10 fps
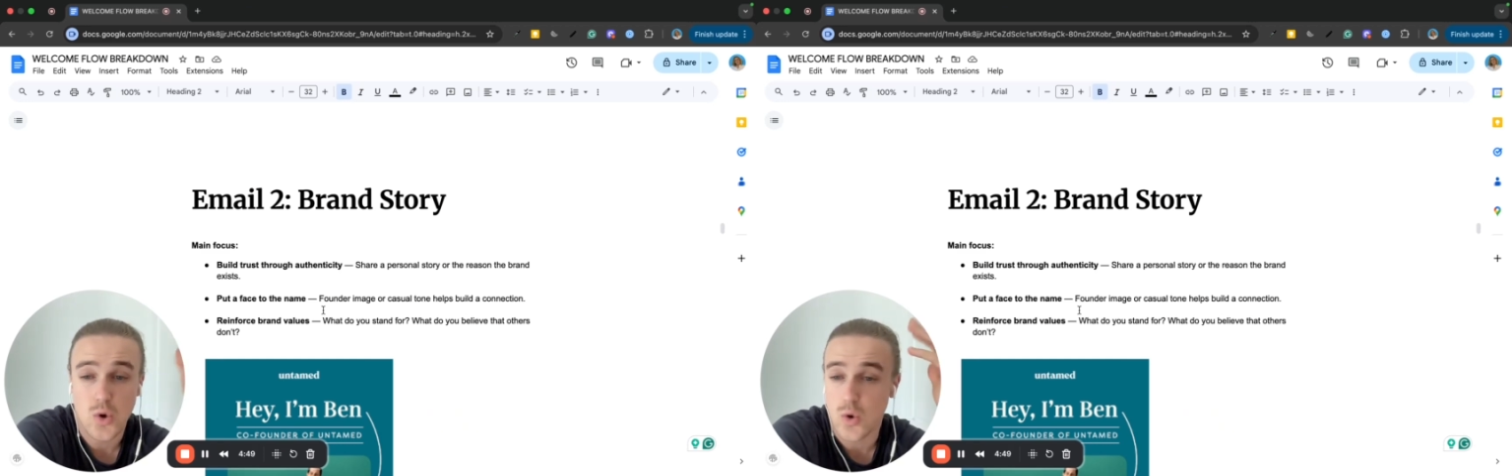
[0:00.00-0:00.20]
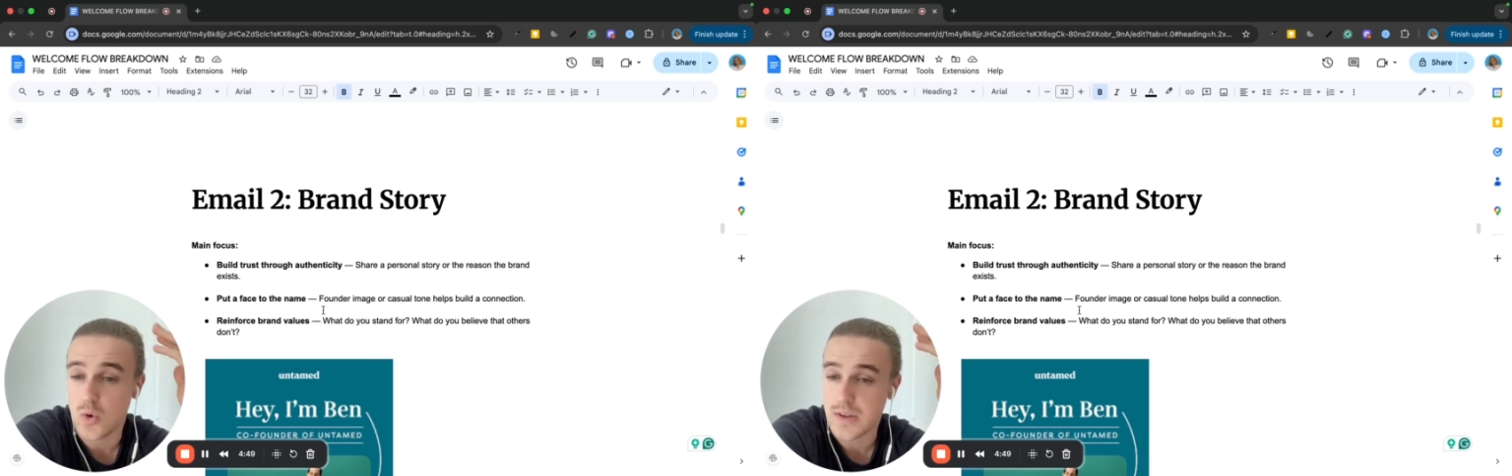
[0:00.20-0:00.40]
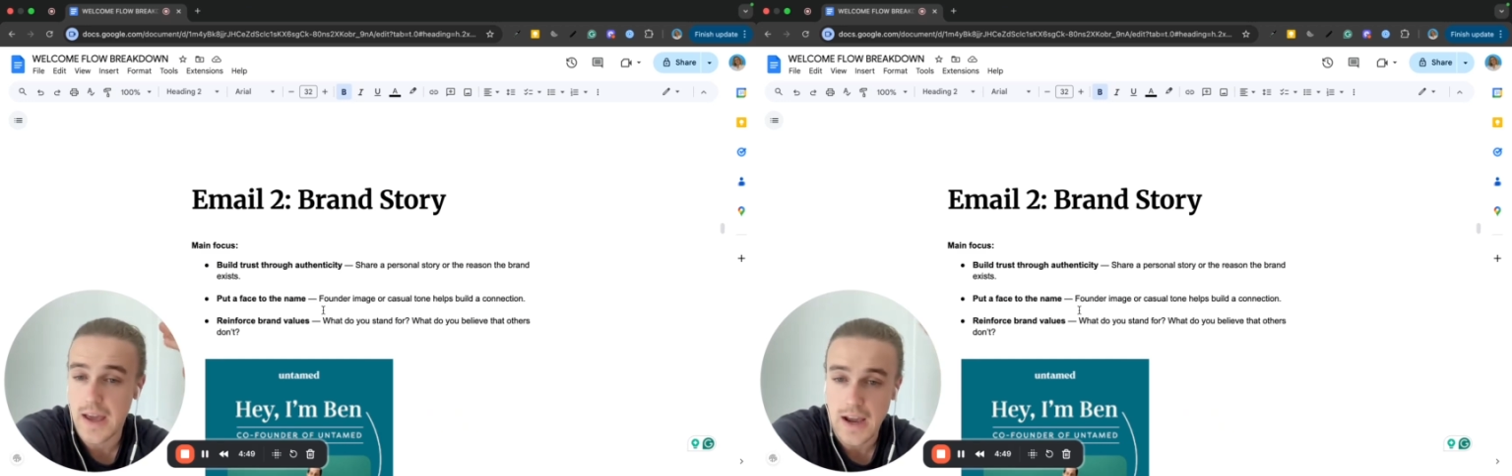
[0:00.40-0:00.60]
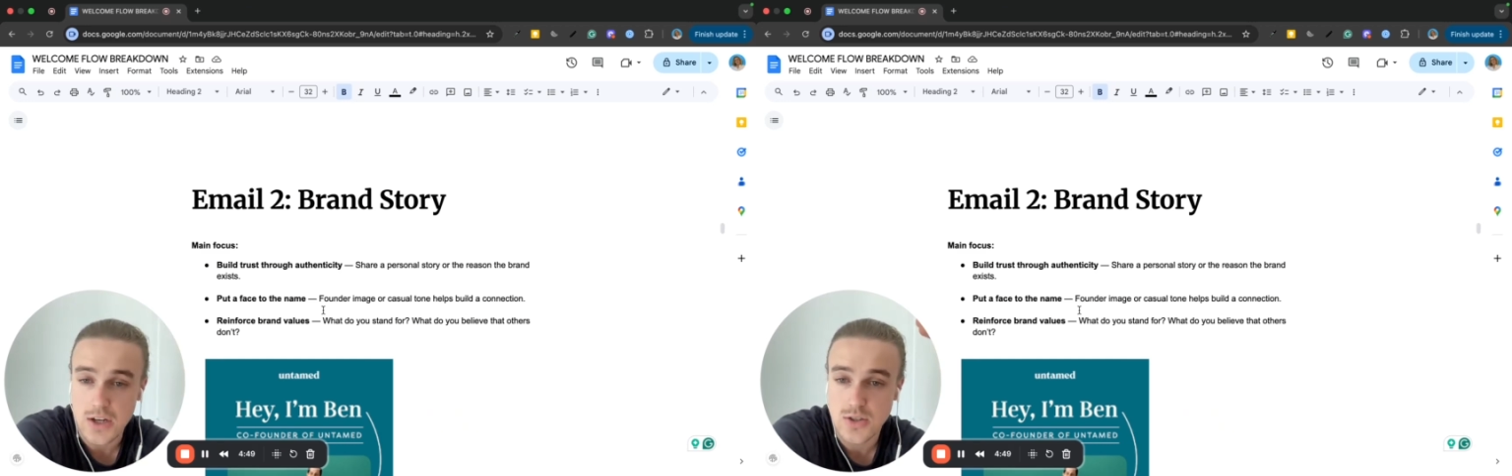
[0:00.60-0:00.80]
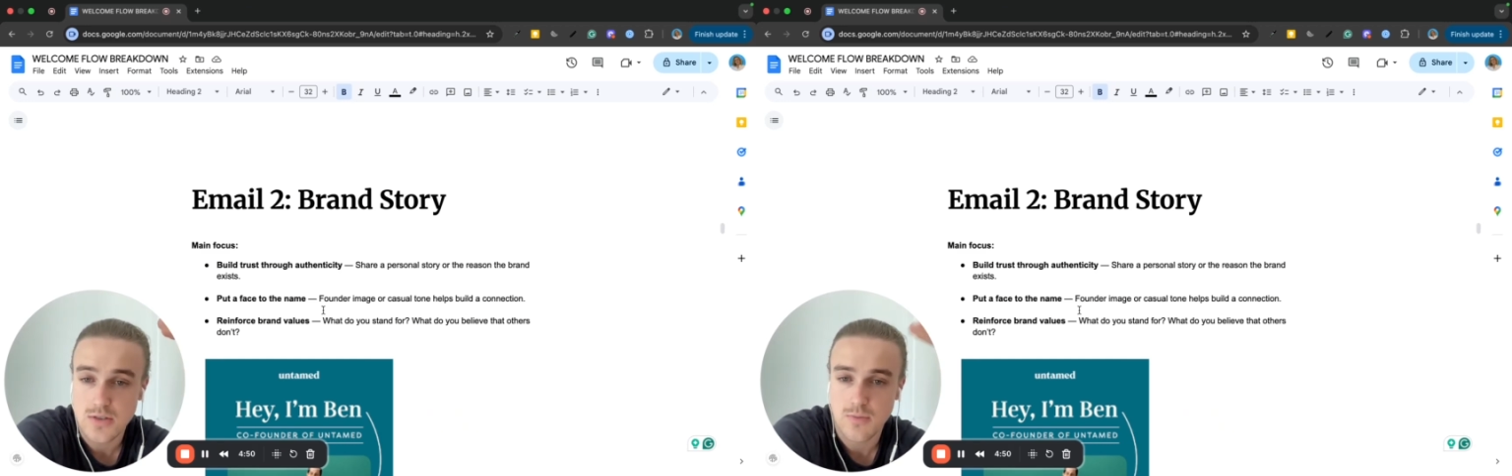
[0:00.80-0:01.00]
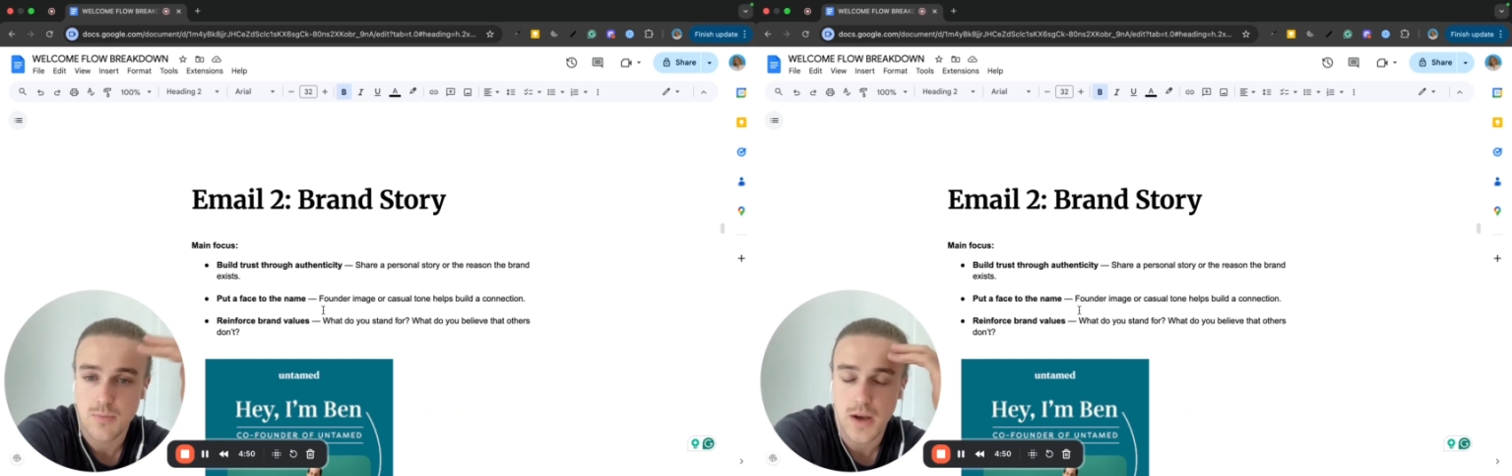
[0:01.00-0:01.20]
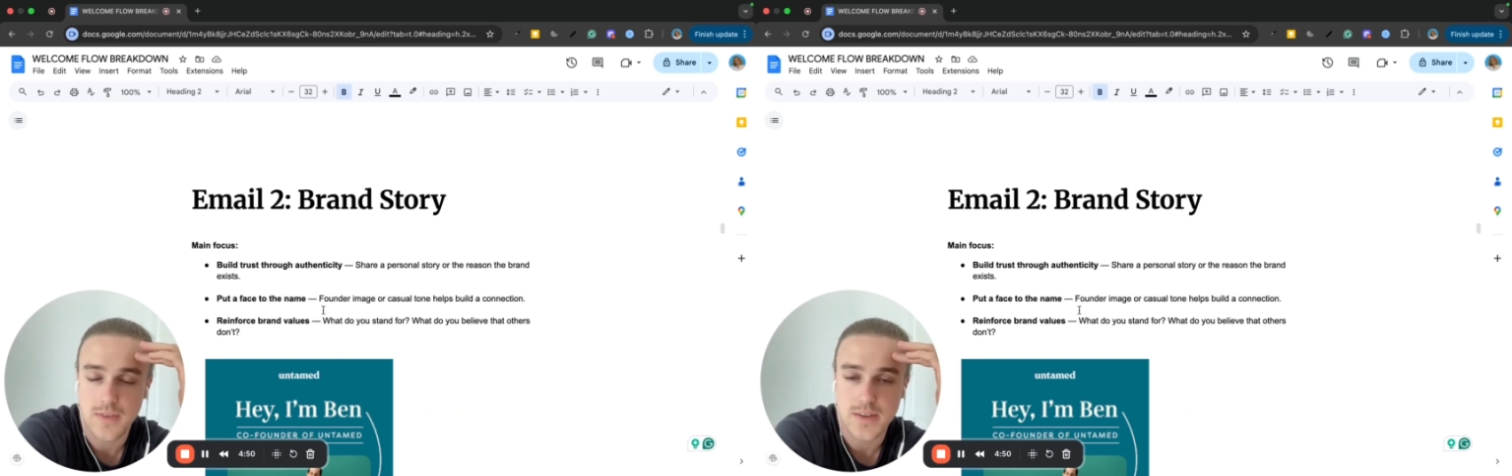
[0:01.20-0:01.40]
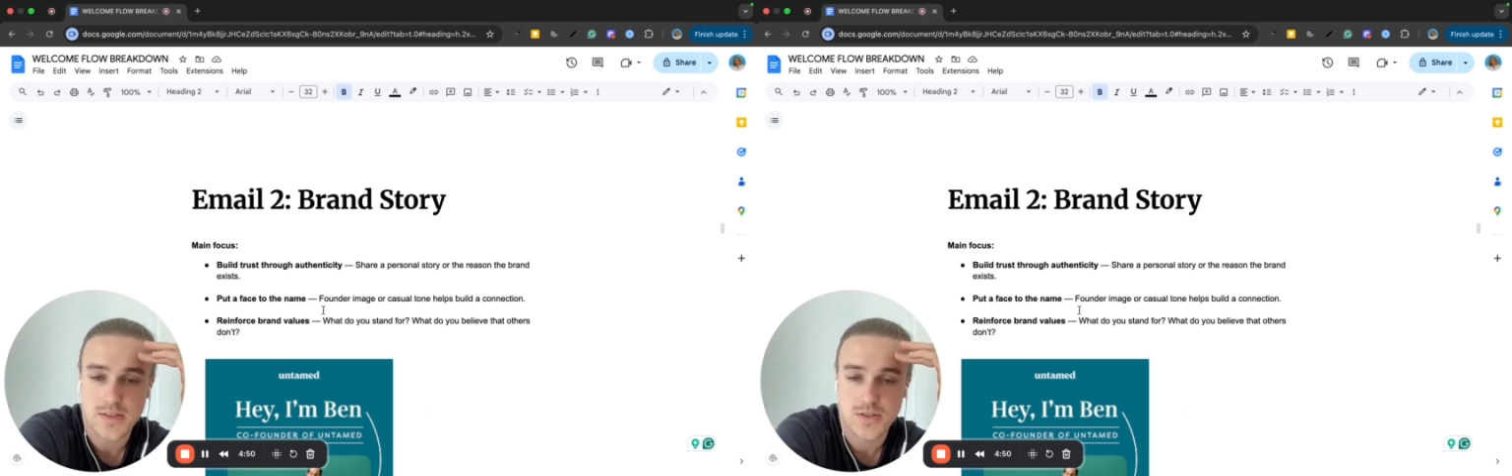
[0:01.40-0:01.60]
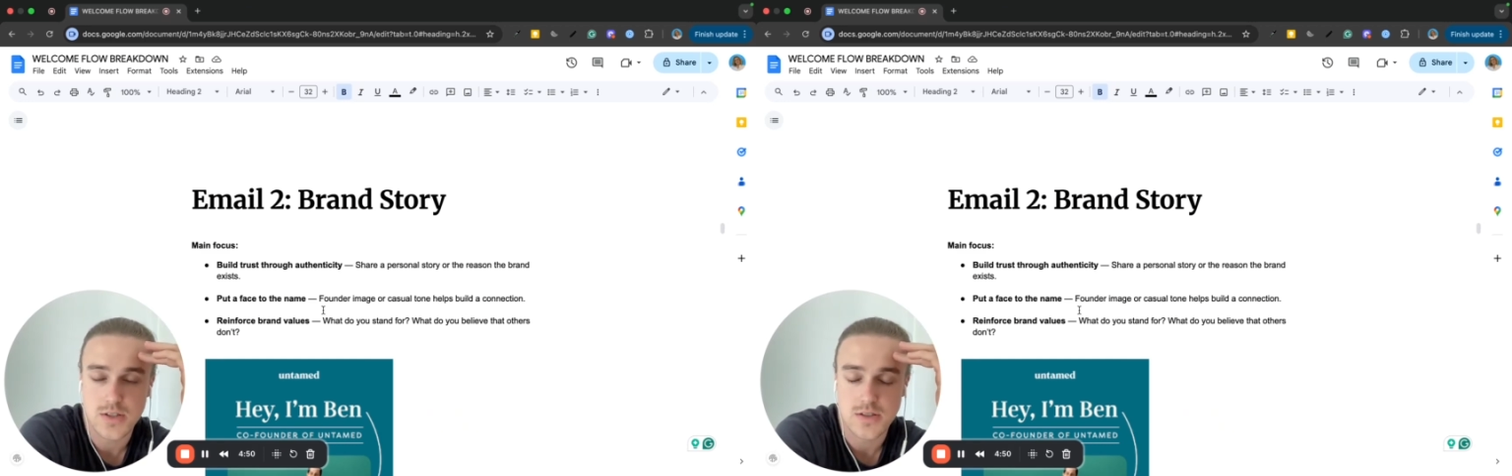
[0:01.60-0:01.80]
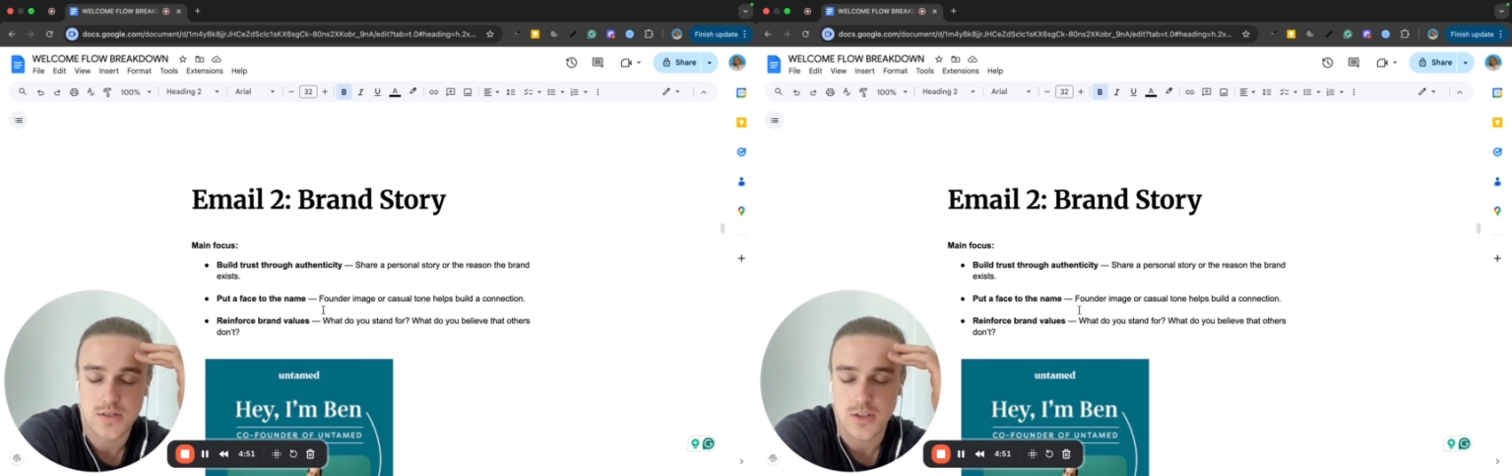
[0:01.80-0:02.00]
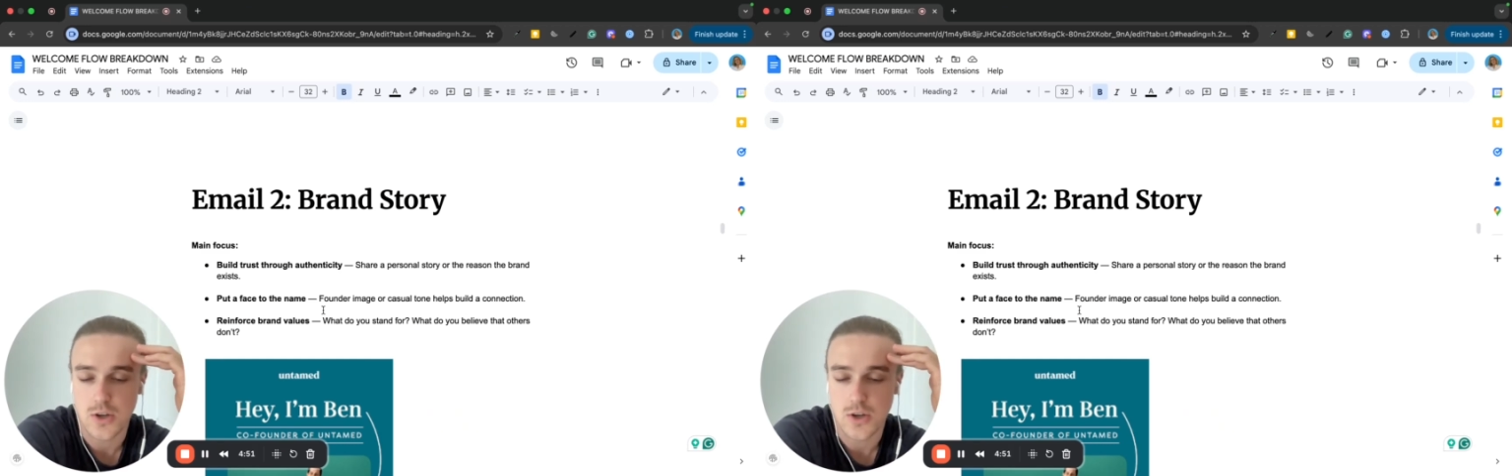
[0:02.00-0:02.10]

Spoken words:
call to action, but this just,